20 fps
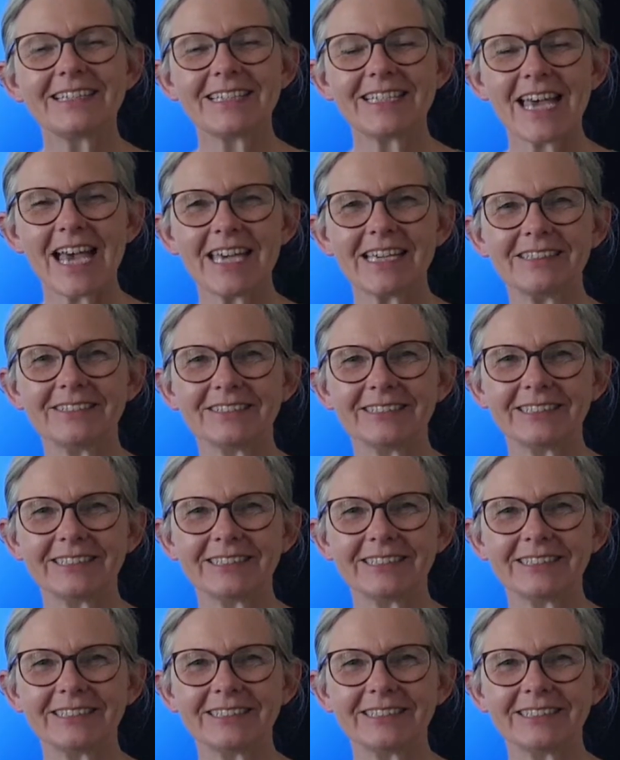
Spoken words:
Tail.